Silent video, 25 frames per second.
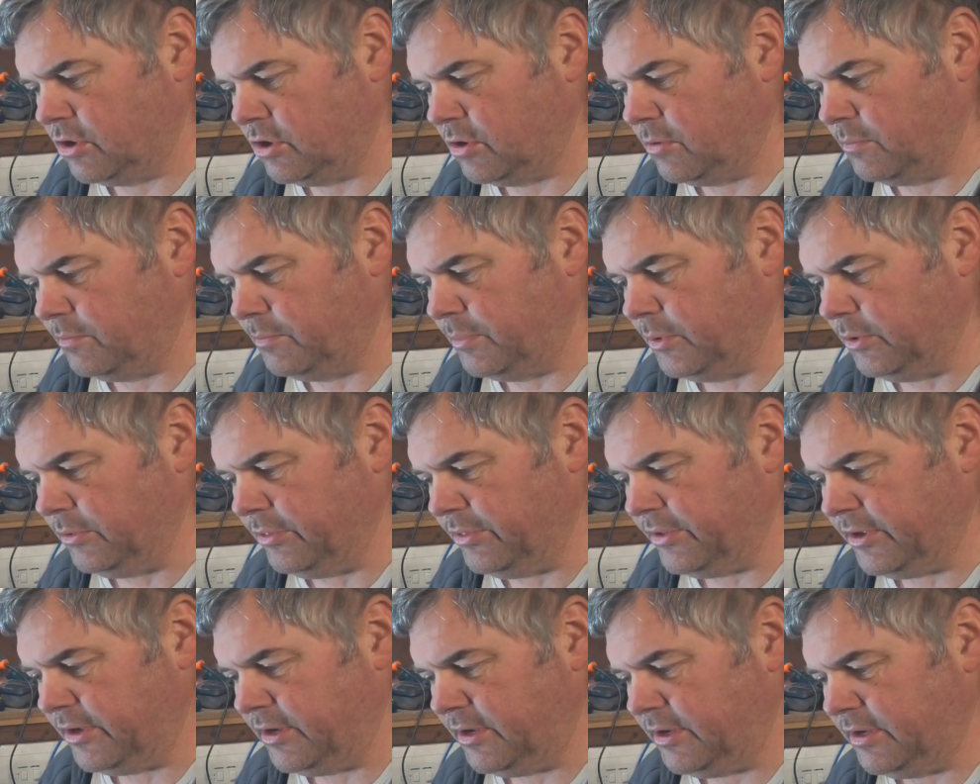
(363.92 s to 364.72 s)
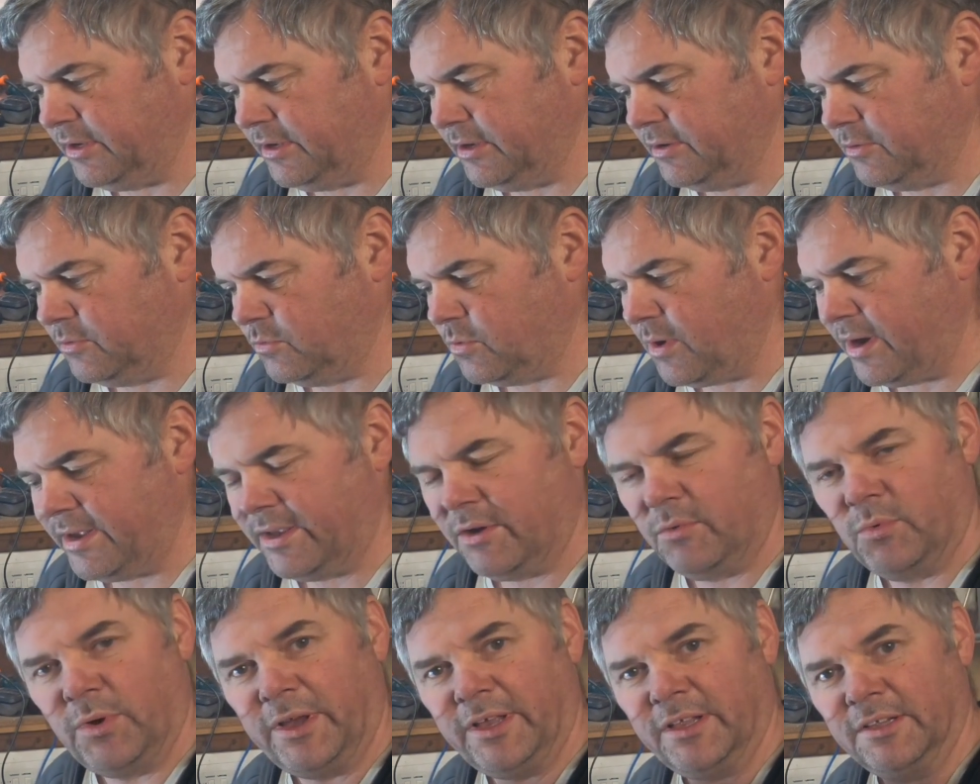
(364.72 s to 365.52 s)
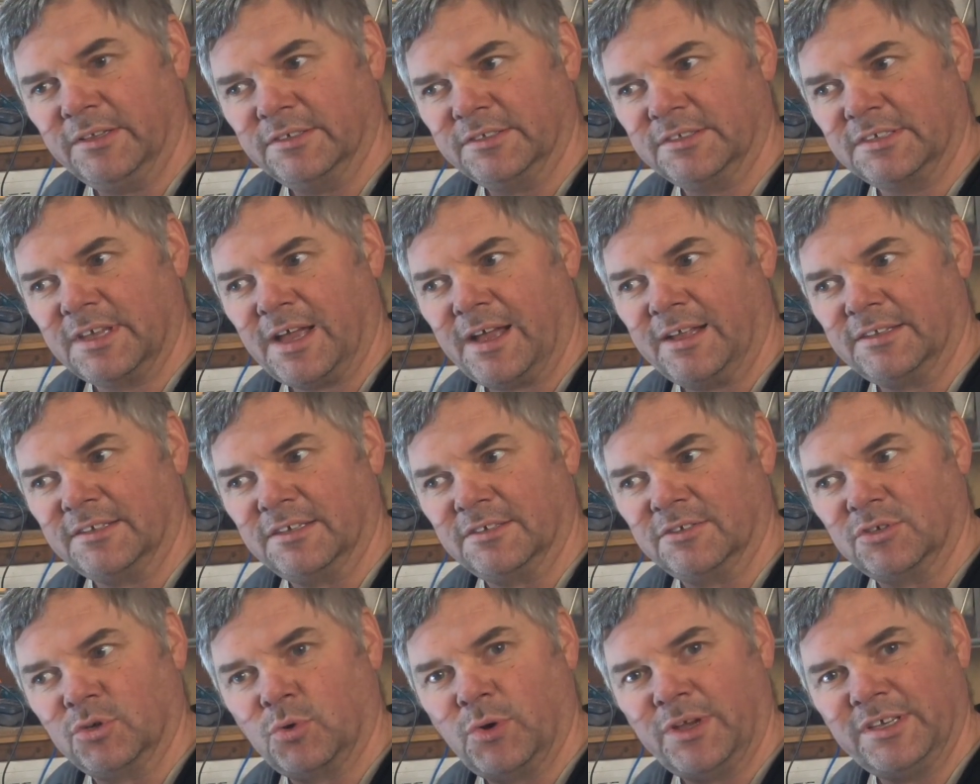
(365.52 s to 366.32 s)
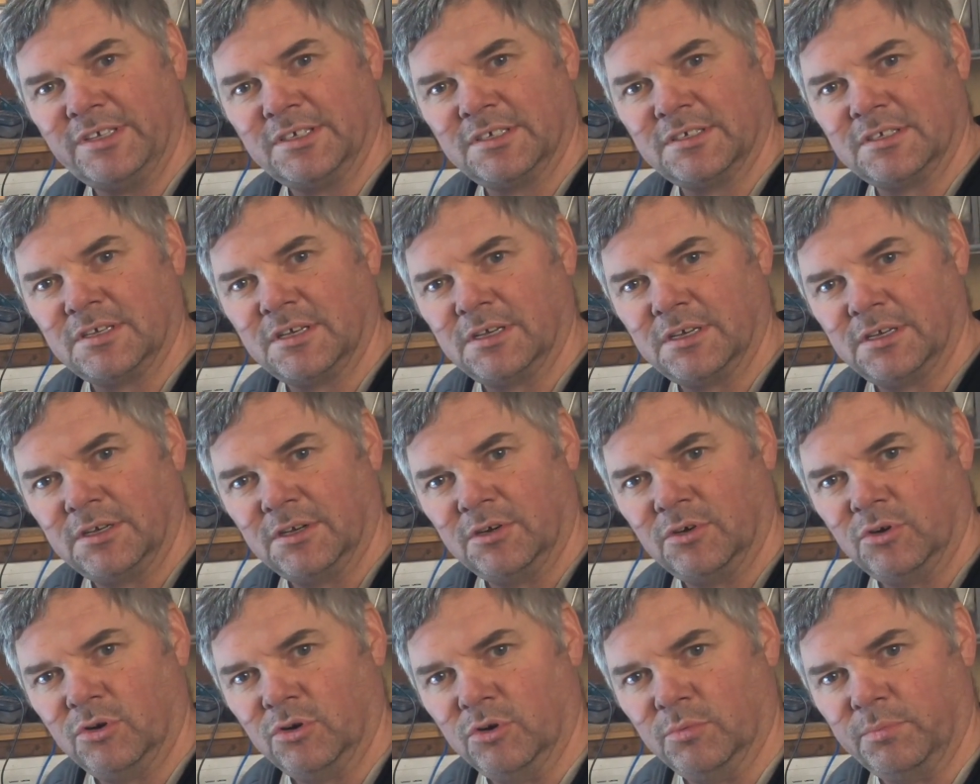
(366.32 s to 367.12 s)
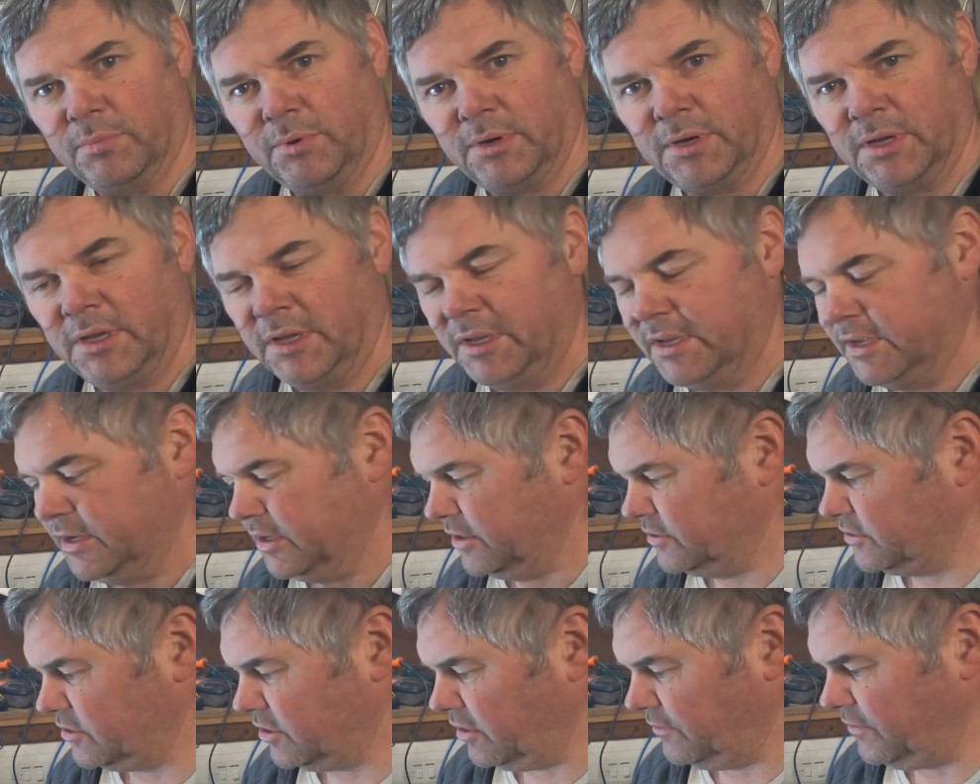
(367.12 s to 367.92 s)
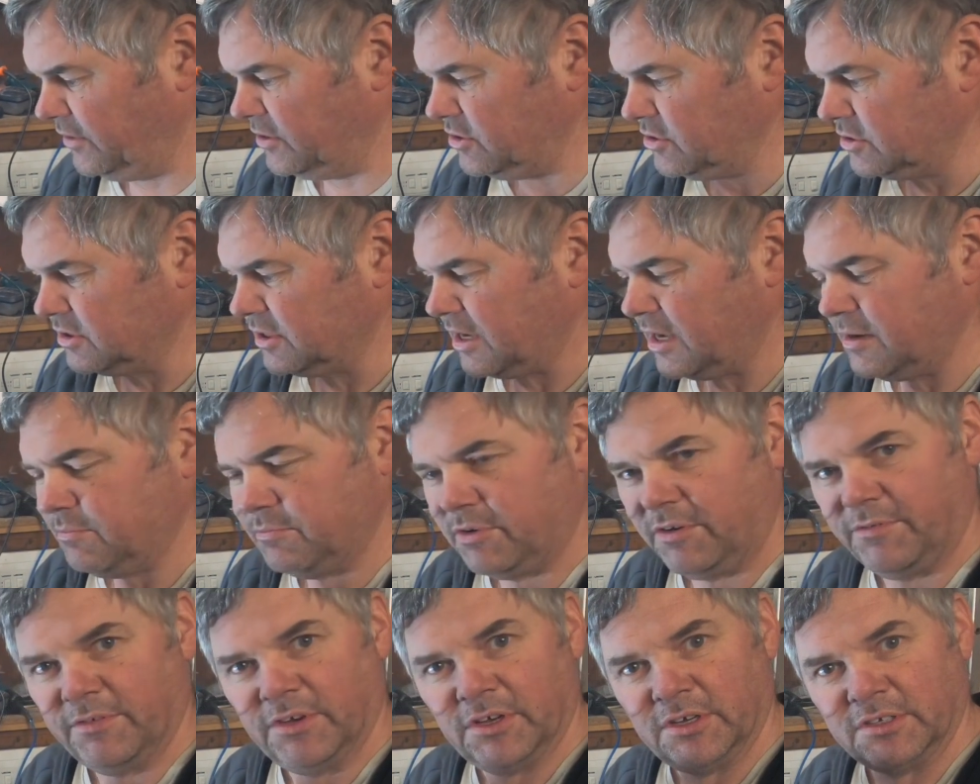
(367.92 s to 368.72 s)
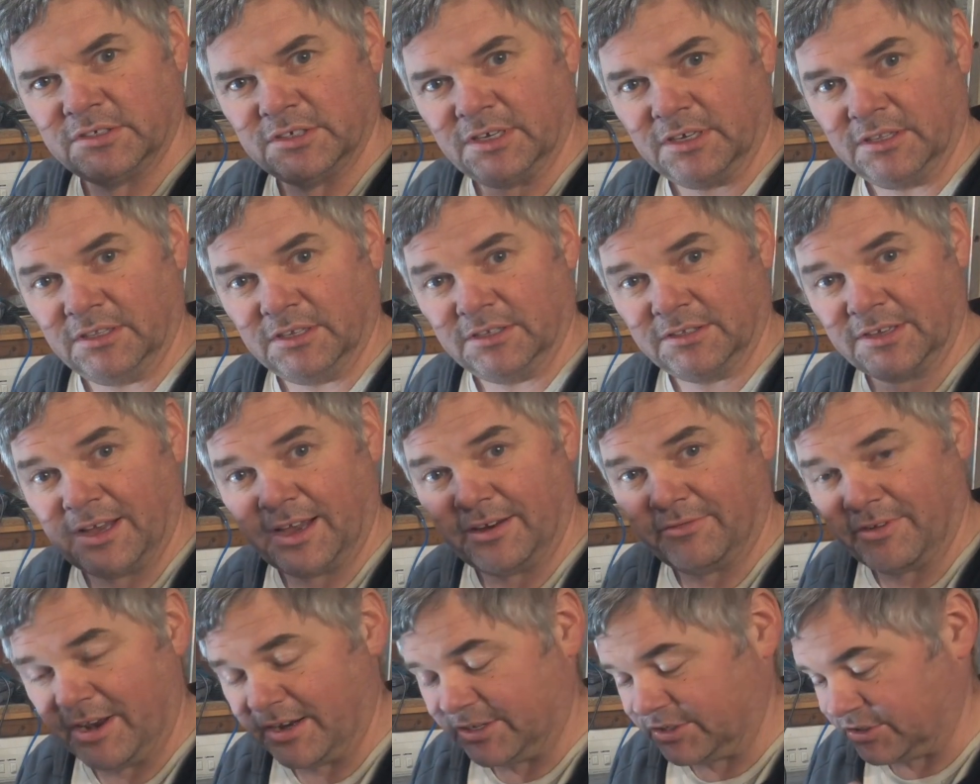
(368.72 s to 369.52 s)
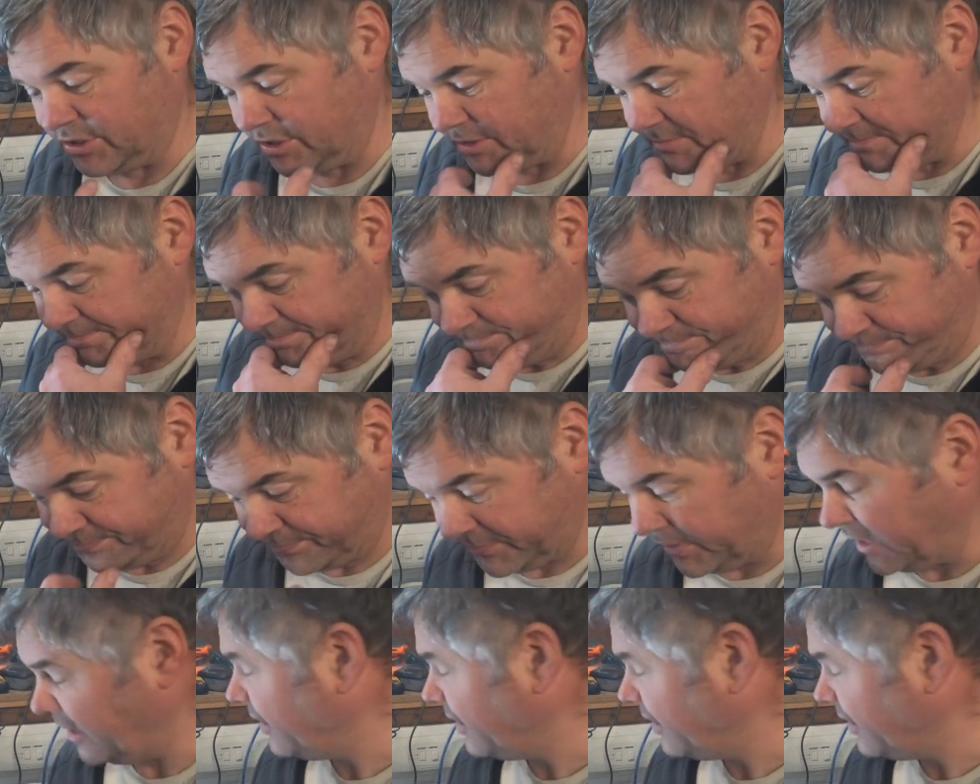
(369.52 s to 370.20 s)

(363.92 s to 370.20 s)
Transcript: but the wire wheels start to twist up. So if you just keep reversing the direction, then